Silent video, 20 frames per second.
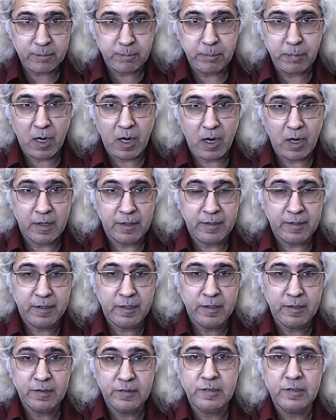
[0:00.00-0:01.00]
part
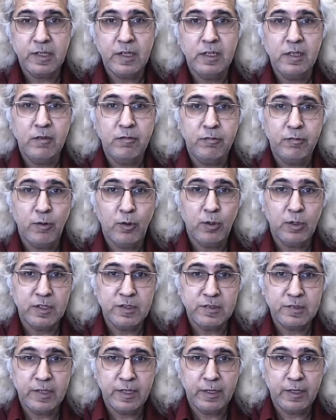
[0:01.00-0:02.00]
he's still
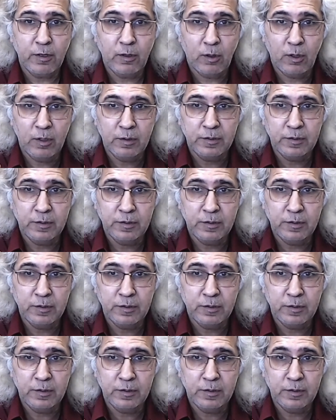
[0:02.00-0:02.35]
focusing on